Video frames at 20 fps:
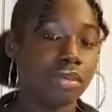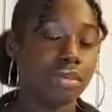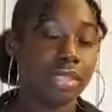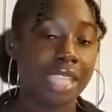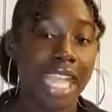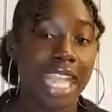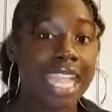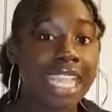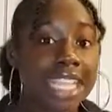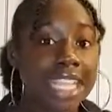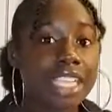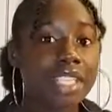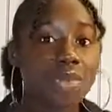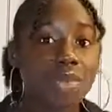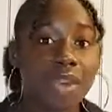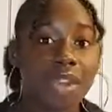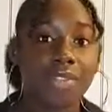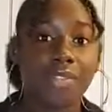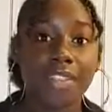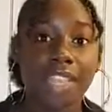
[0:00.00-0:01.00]
That is
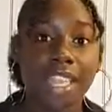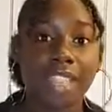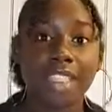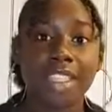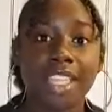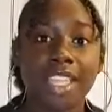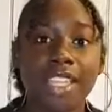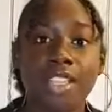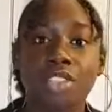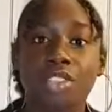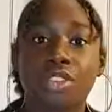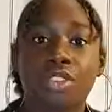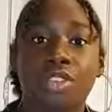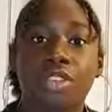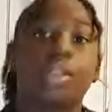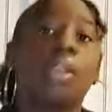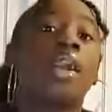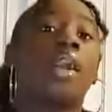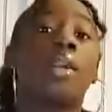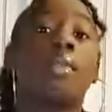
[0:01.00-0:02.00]
what faith is.
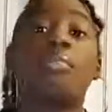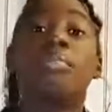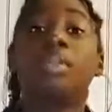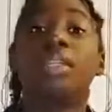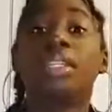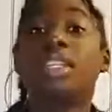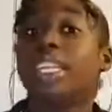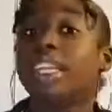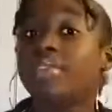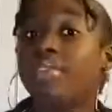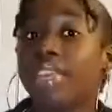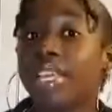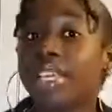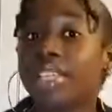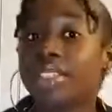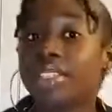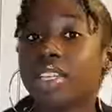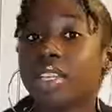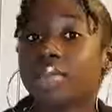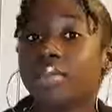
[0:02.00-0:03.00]
You're believing
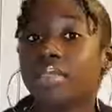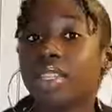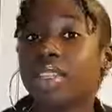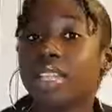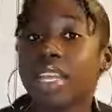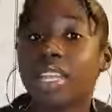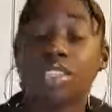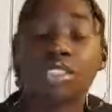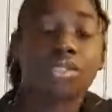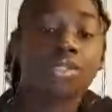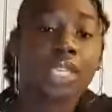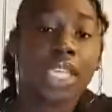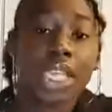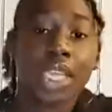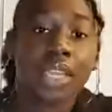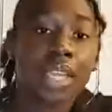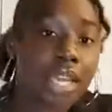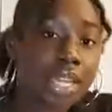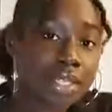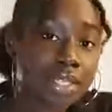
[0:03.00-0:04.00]
in something that you
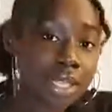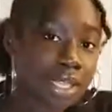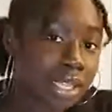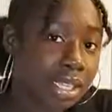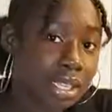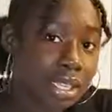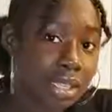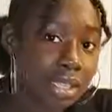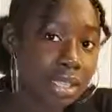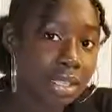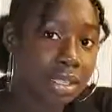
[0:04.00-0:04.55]
cannot see.